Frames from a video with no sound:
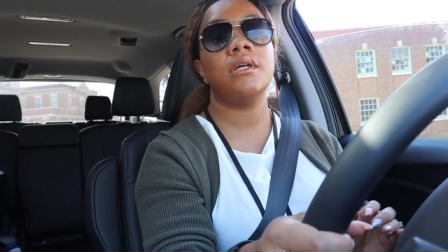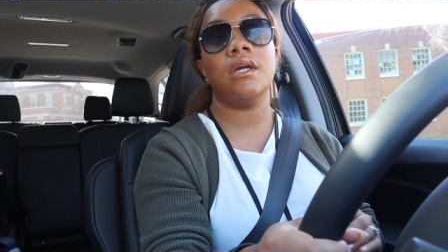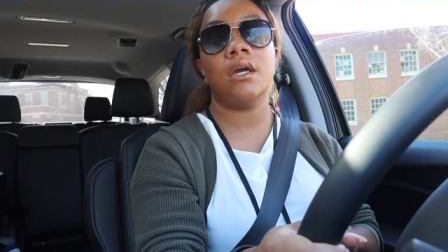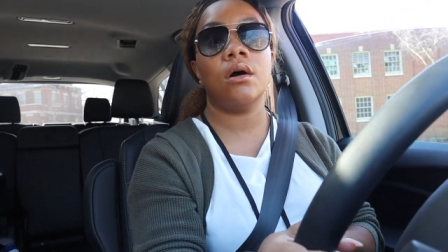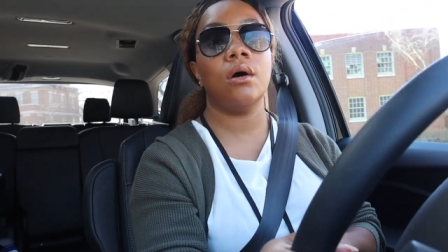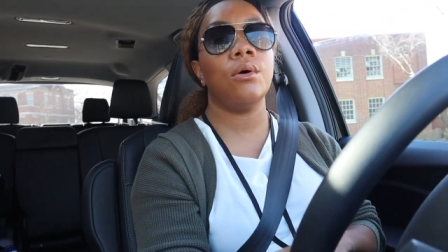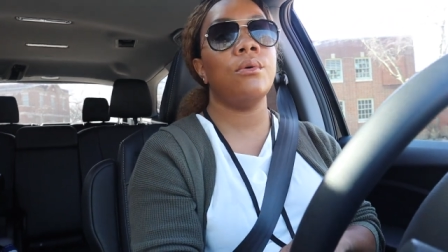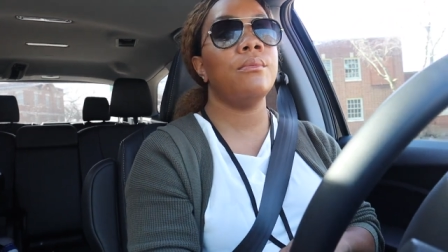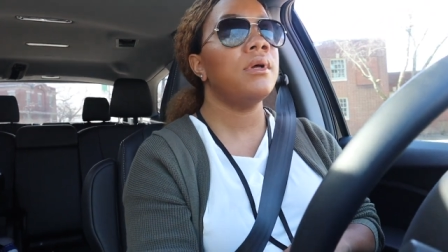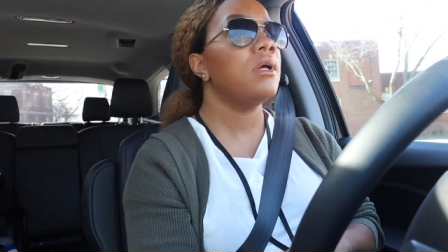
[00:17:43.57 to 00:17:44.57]
get
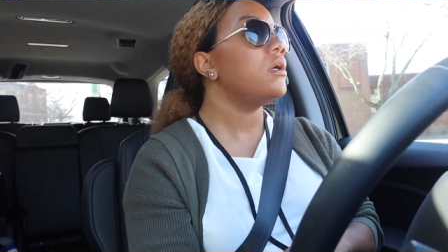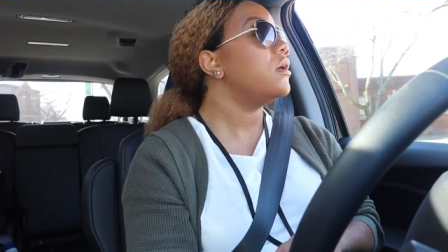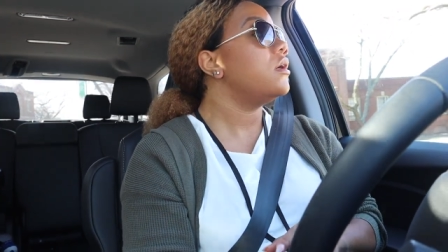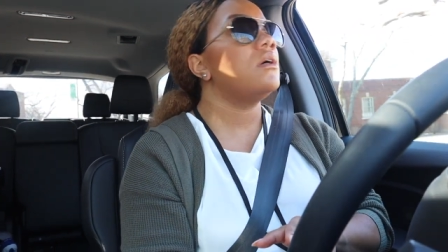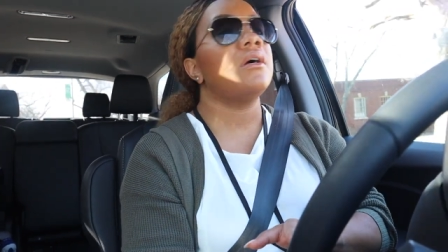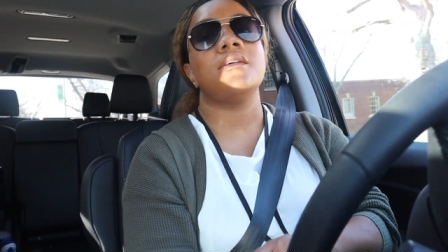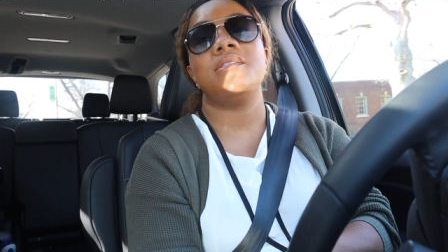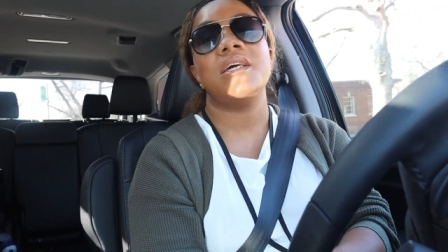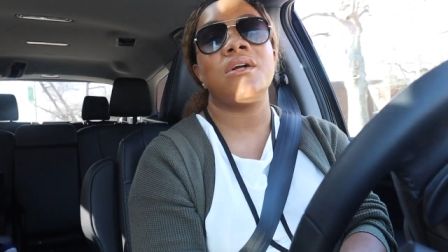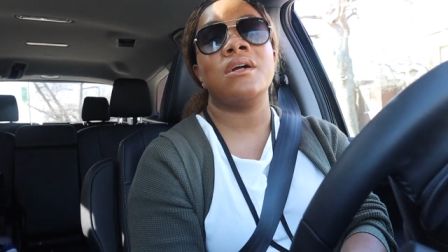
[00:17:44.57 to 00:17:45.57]
home, cook
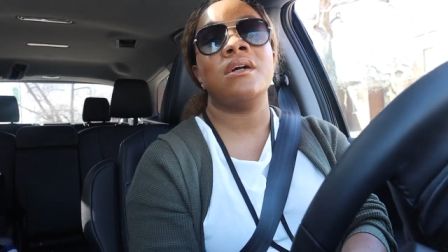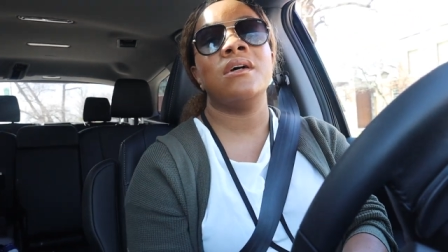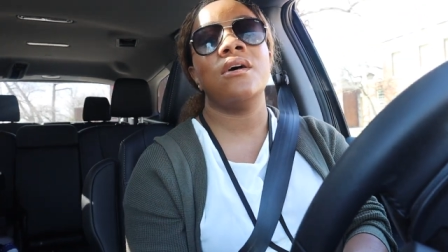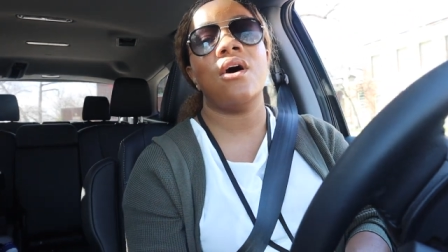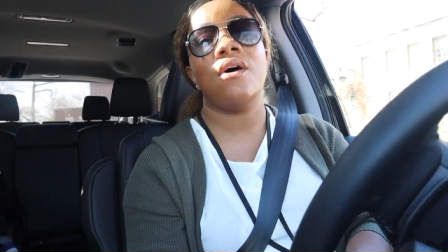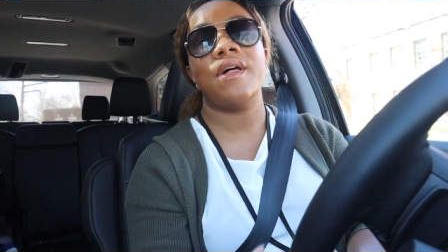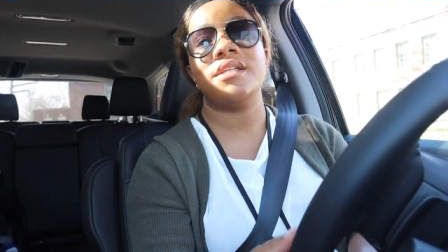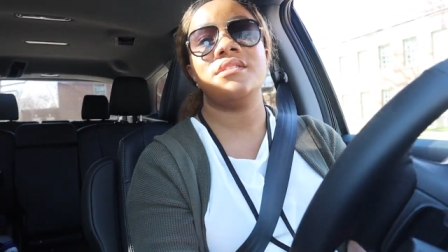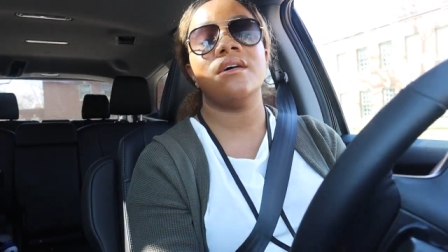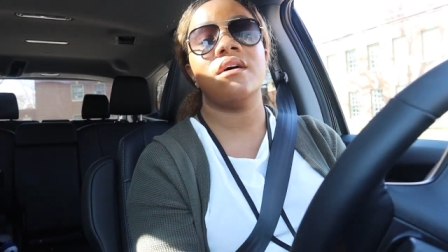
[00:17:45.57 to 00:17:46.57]
dinner, all
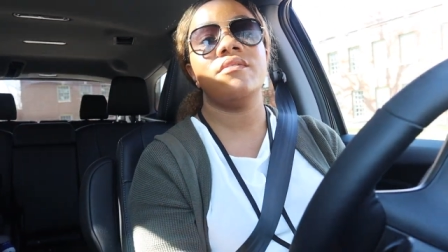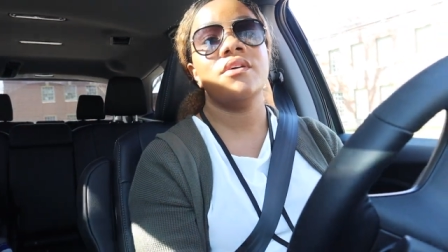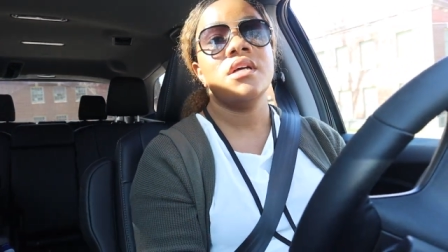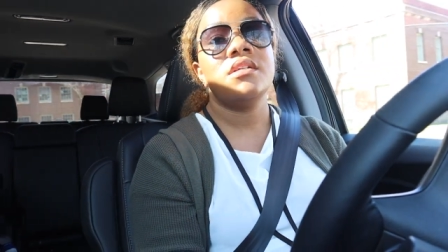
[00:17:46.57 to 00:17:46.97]
that stuff.